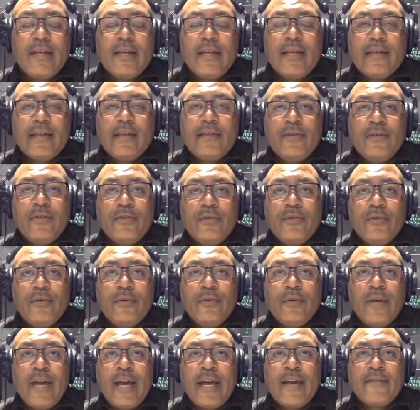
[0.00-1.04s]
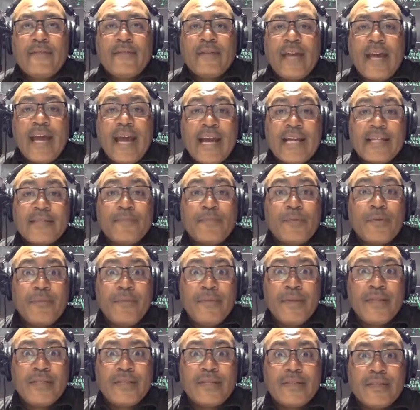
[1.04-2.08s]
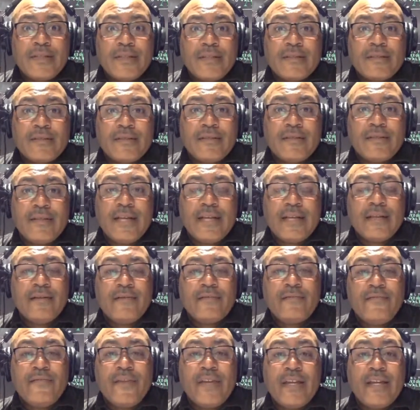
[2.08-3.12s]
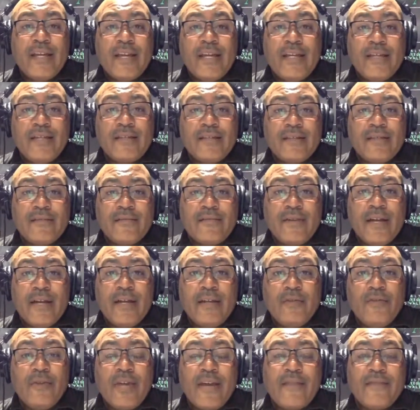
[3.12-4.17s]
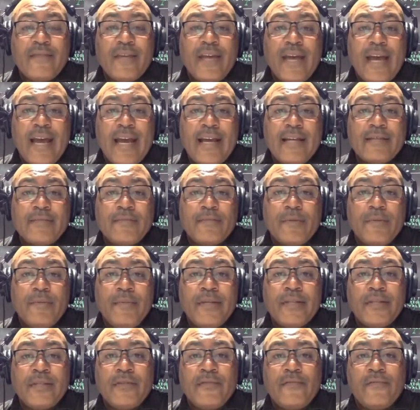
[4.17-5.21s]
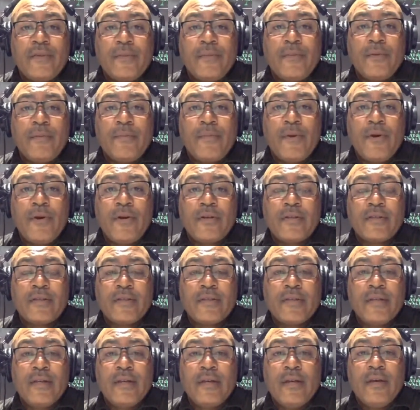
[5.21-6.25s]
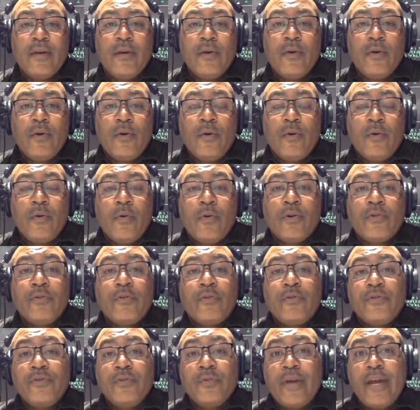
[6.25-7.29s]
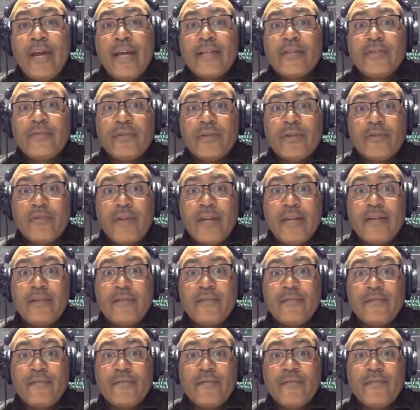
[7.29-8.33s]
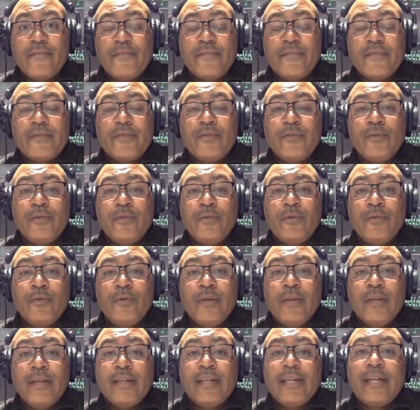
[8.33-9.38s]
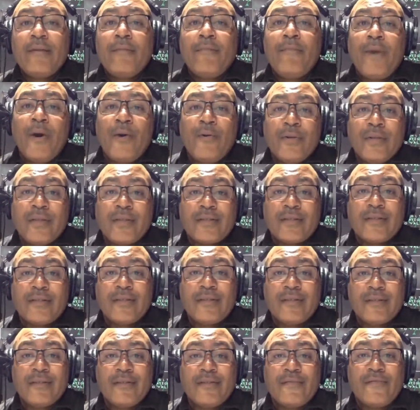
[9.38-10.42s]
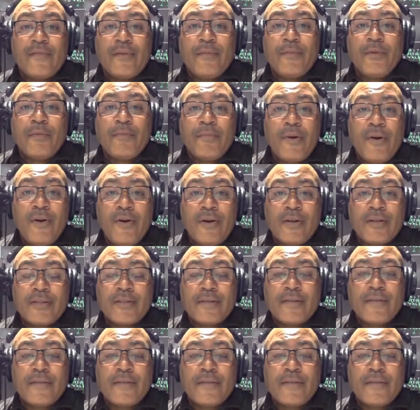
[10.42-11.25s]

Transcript: You have to ask permission to take a vacation, right? You have to ask permission from your boss or do extra credit to get a bonus from your boss.